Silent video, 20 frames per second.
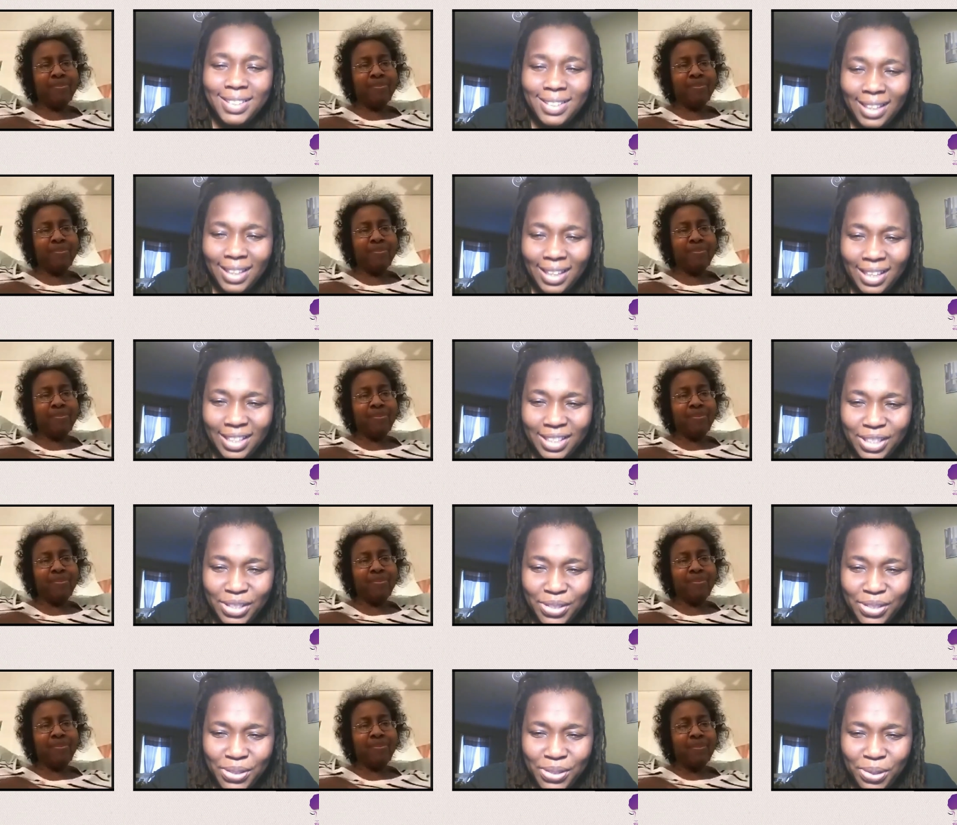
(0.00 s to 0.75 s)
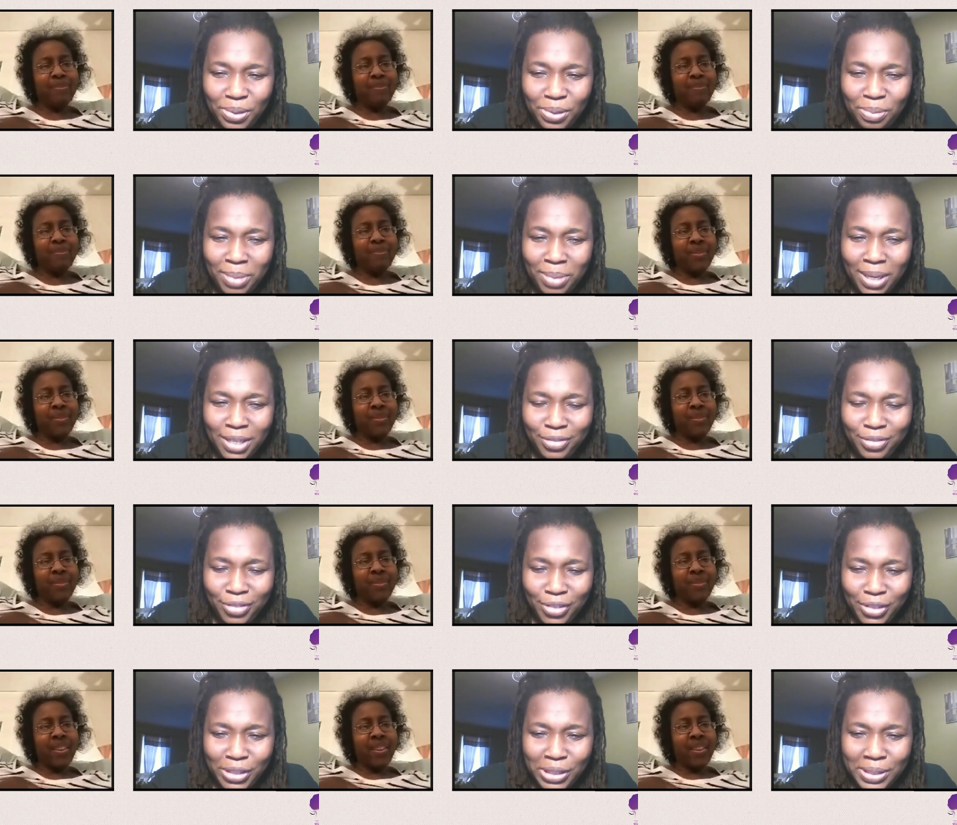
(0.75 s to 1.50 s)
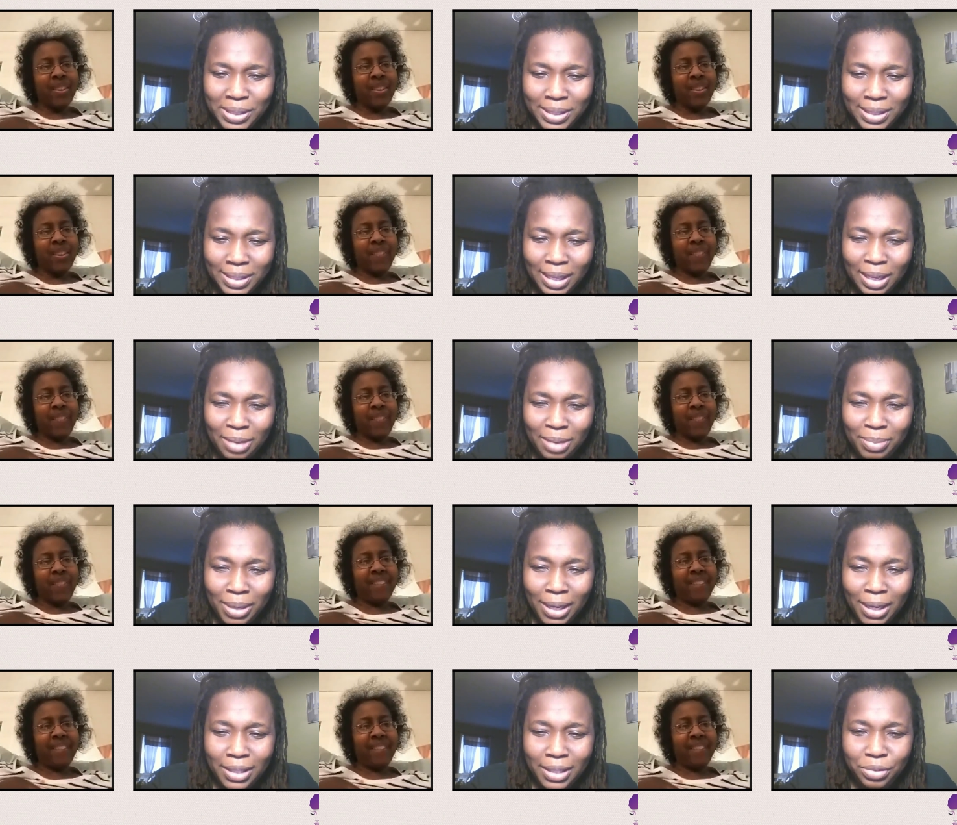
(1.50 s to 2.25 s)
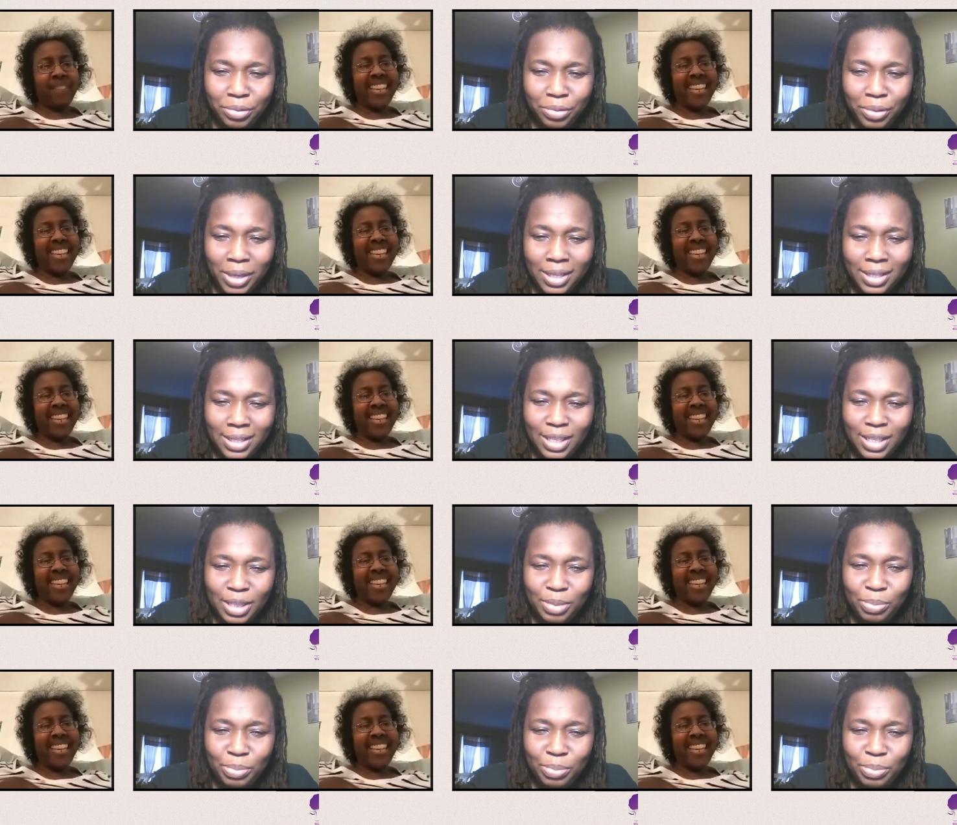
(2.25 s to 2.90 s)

Speaker 1: Thank you so much for your time. I greatly